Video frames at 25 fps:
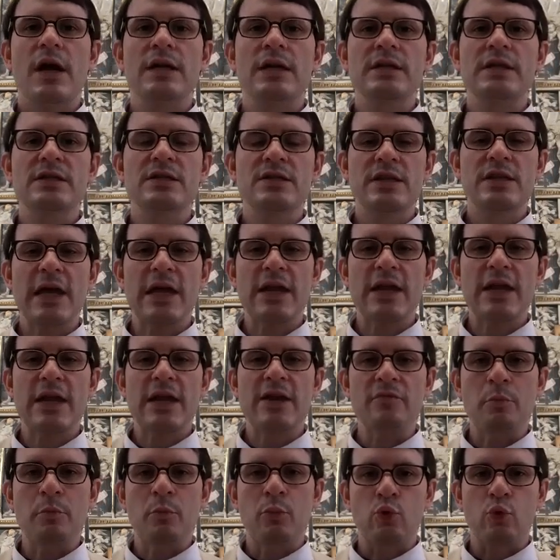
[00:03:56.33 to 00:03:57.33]
instead
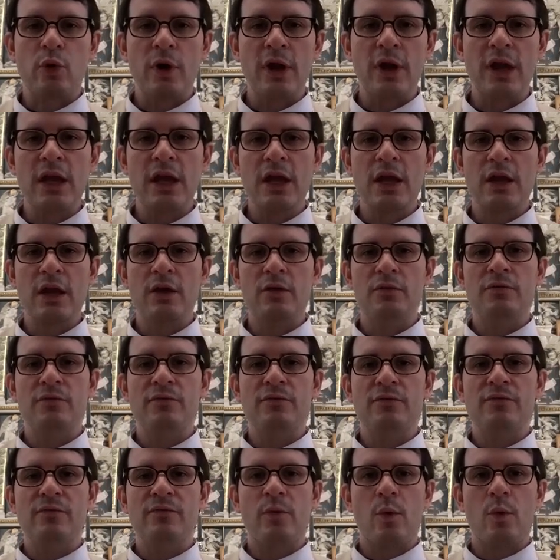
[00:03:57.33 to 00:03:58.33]
of bringing
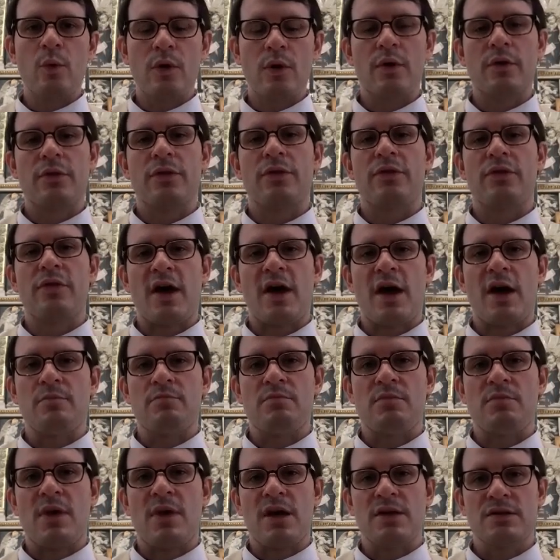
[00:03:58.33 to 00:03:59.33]
forth that
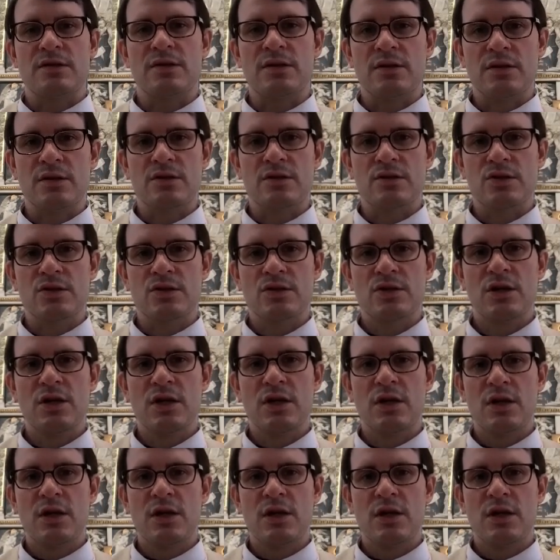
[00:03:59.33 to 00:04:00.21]
message